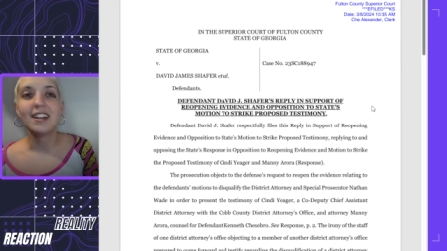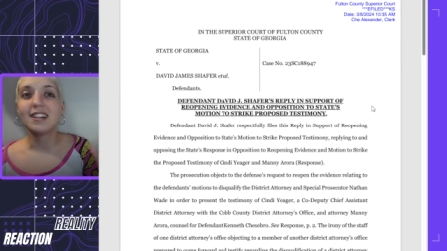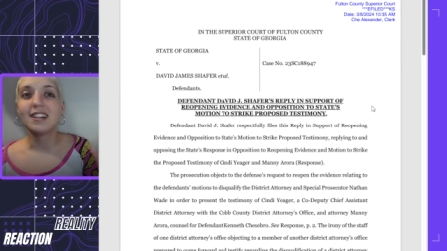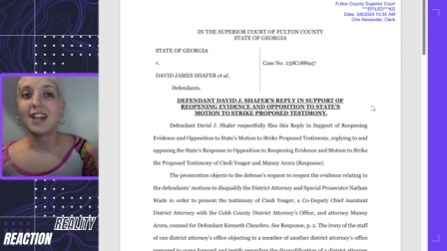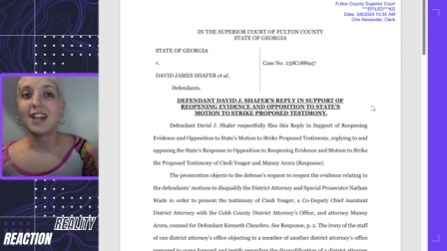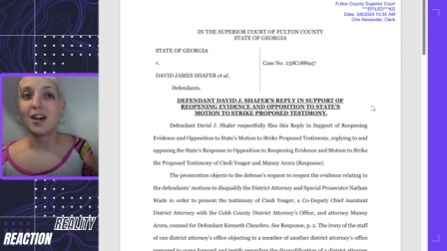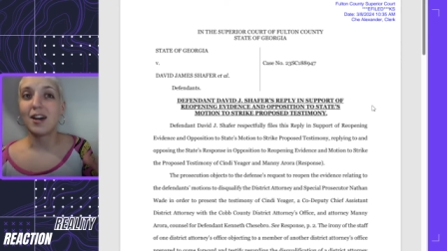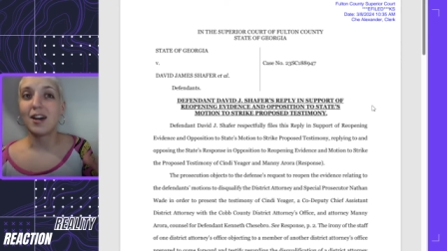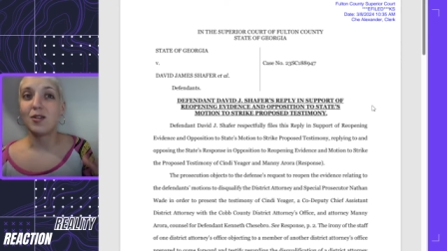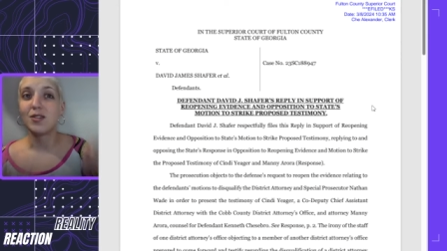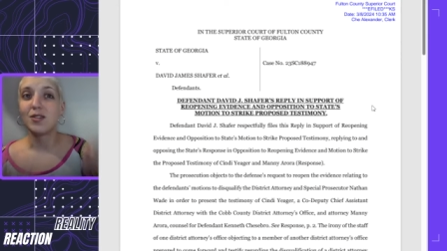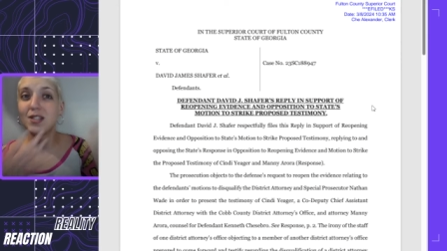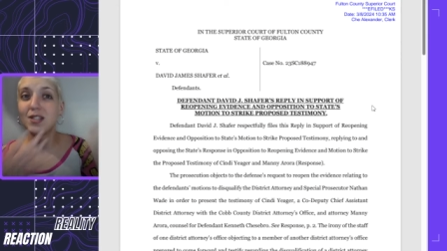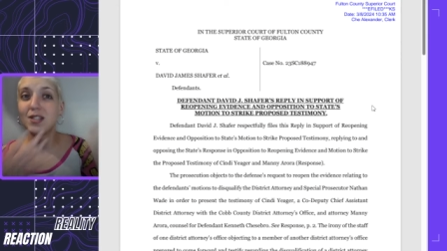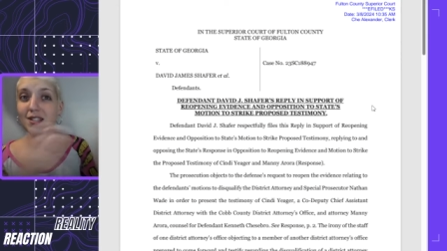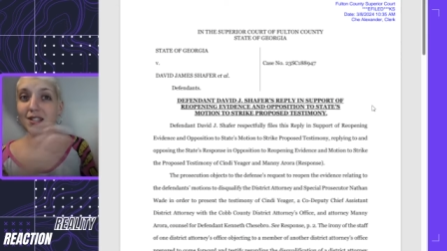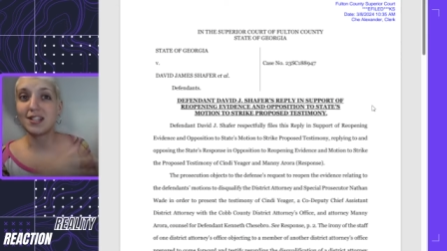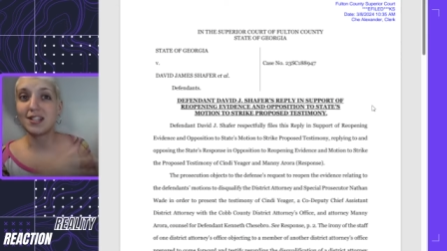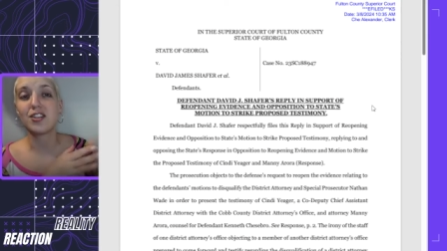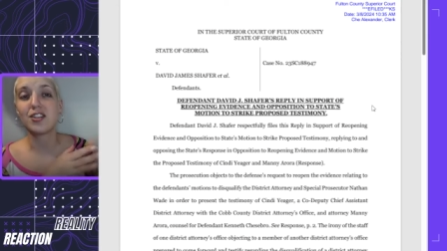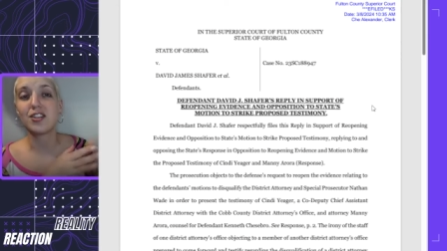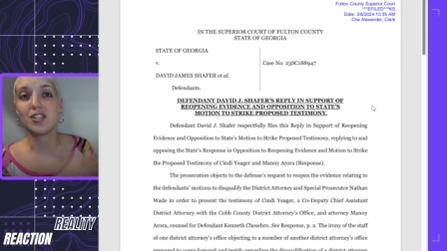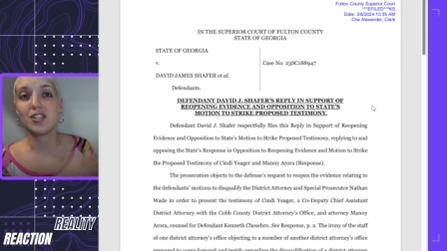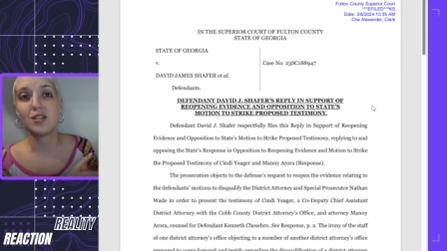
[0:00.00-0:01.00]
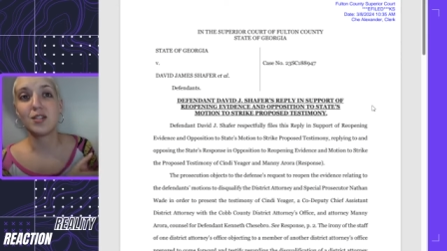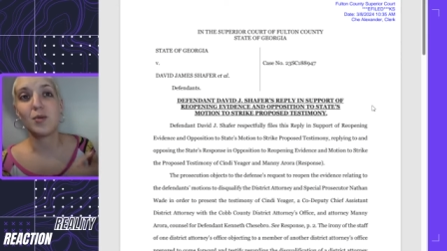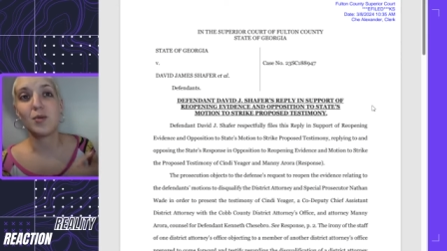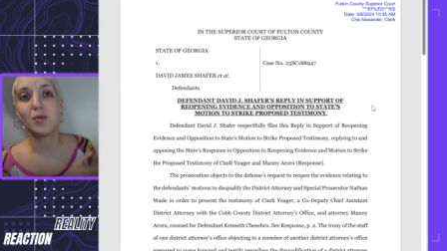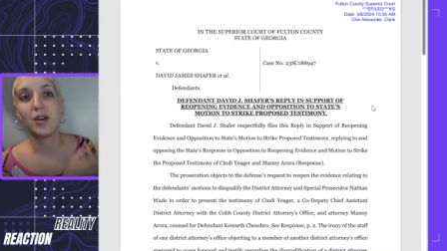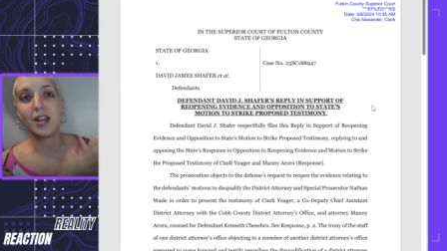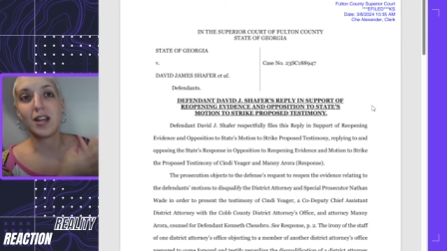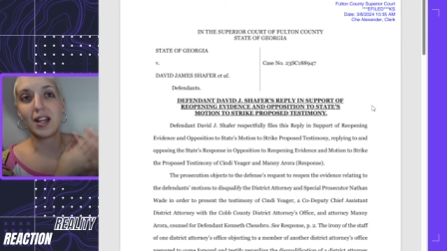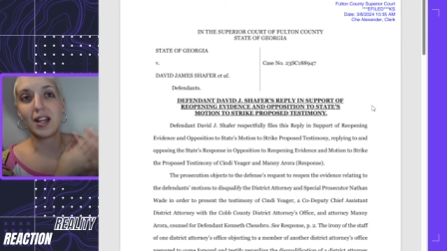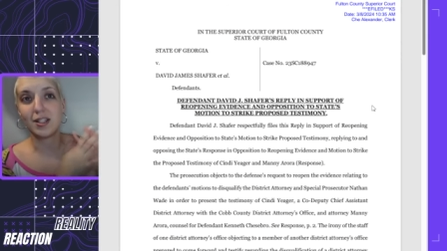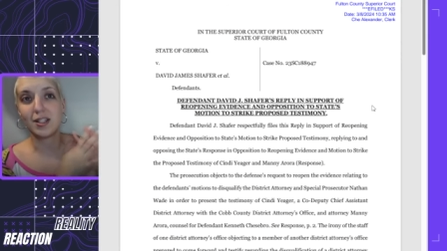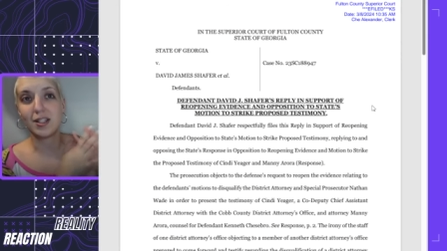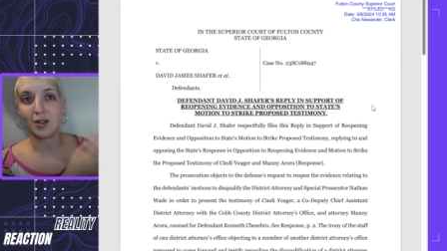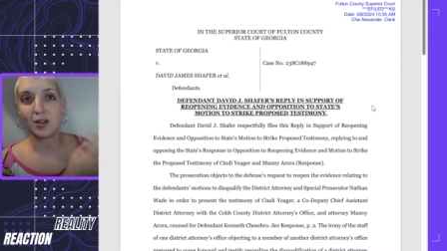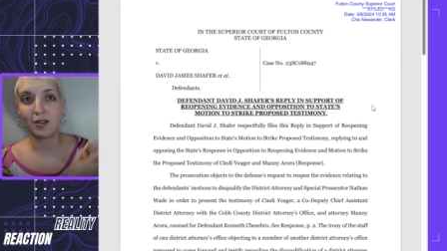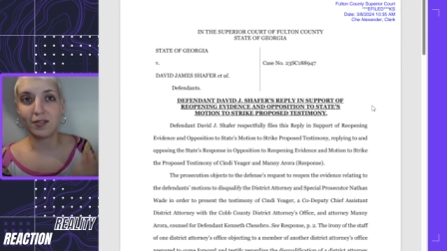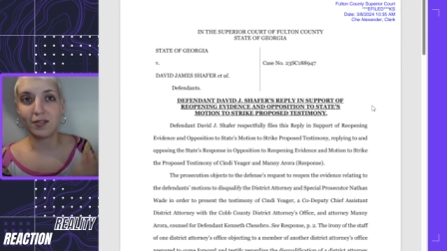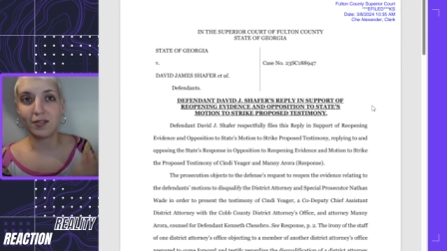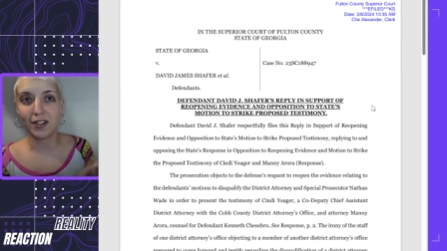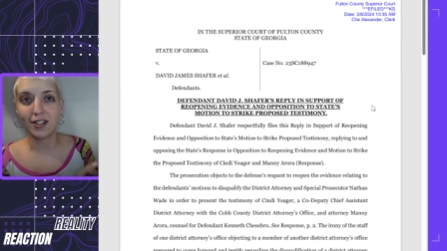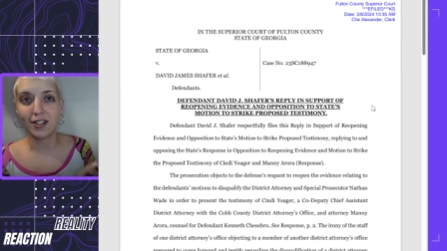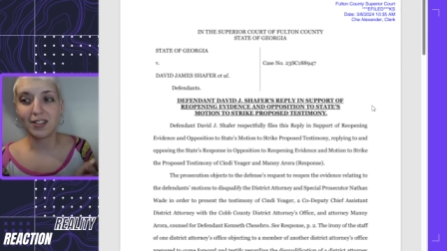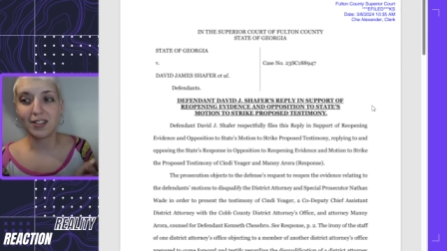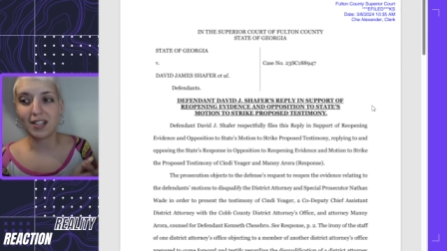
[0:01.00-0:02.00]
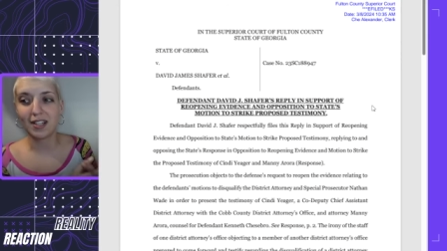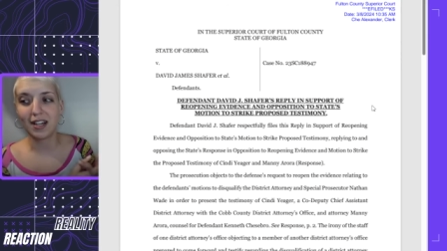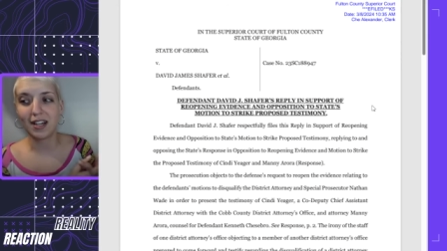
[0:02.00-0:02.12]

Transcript: Now, this is actually what I saw first,